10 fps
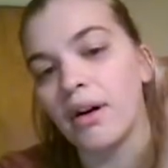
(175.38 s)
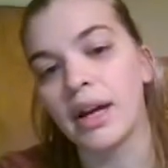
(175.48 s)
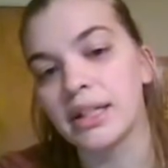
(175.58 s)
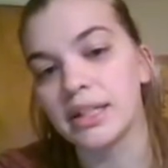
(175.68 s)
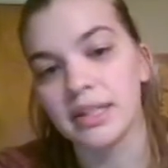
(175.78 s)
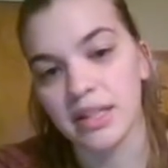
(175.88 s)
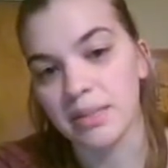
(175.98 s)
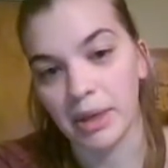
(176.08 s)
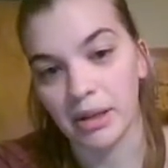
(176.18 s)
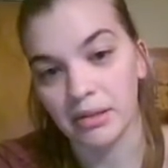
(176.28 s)
any
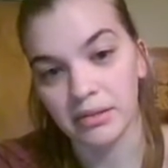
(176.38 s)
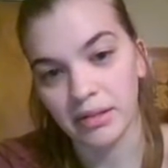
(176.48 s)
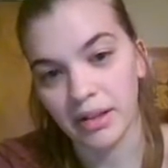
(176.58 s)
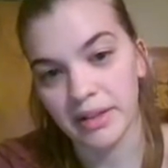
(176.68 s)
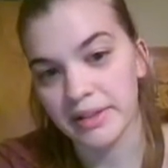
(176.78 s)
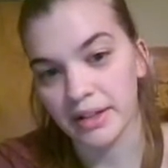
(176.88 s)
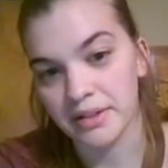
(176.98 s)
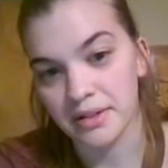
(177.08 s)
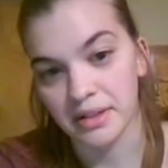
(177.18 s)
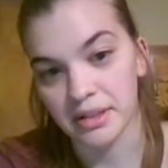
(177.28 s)
dispel is
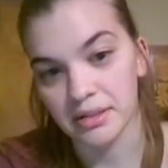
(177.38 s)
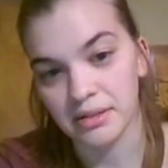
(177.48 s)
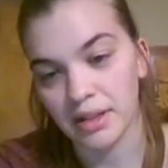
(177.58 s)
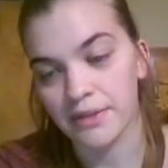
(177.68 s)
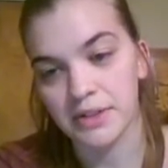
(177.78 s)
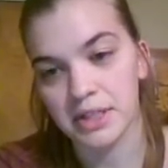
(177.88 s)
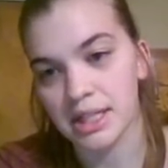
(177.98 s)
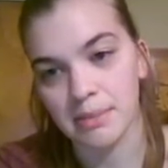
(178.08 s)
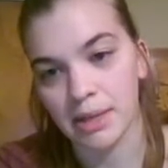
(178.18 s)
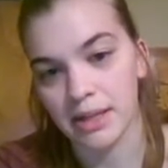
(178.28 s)
excellent. Every
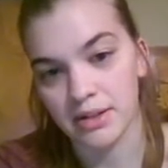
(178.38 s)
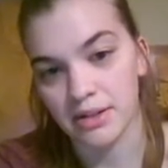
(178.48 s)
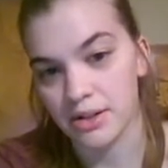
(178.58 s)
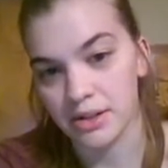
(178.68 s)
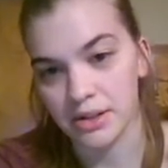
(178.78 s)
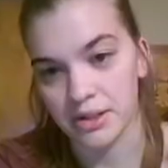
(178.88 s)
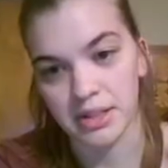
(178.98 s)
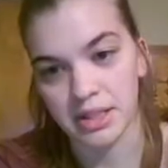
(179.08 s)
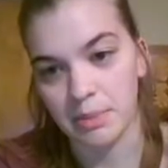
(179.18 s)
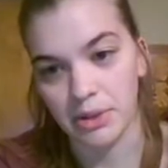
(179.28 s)
team has a taunter.
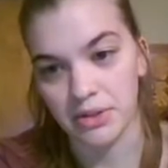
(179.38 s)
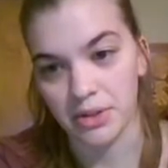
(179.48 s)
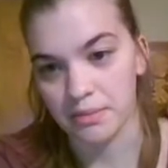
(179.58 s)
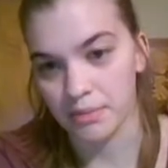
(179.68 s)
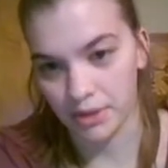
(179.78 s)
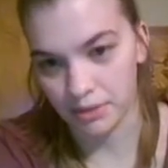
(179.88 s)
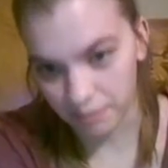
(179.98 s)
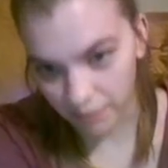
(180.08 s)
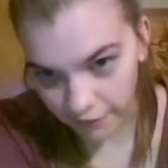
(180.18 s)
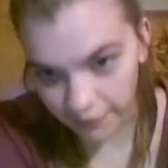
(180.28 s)
Dispels are
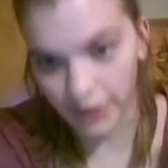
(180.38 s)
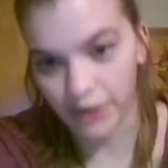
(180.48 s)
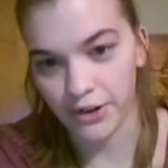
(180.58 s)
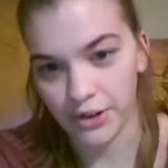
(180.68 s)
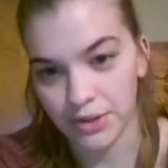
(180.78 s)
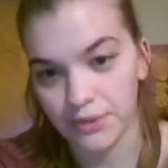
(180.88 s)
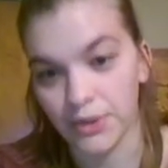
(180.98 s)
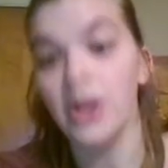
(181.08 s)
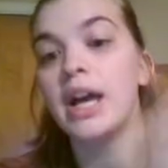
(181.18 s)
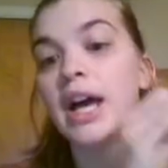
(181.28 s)
very, very
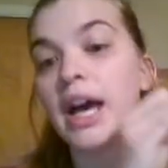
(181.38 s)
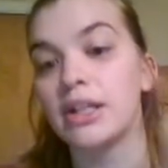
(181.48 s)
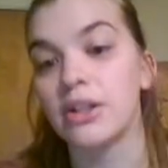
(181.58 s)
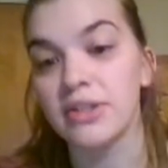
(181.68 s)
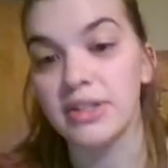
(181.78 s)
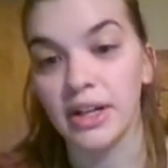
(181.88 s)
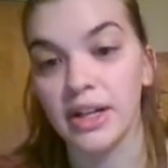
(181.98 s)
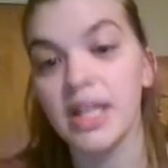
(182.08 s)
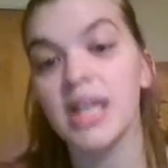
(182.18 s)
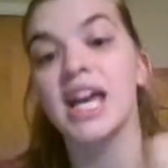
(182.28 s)
useful, and it'll
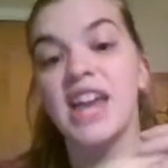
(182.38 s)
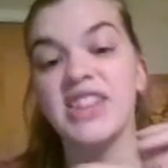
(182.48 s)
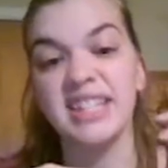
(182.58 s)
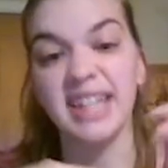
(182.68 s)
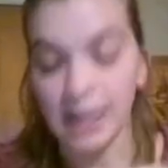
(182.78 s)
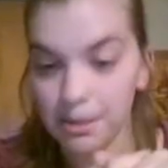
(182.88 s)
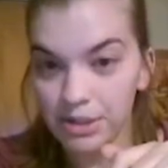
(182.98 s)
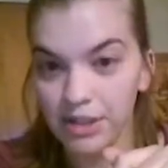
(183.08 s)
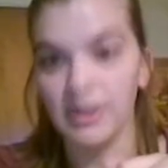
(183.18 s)
stun, and this can't be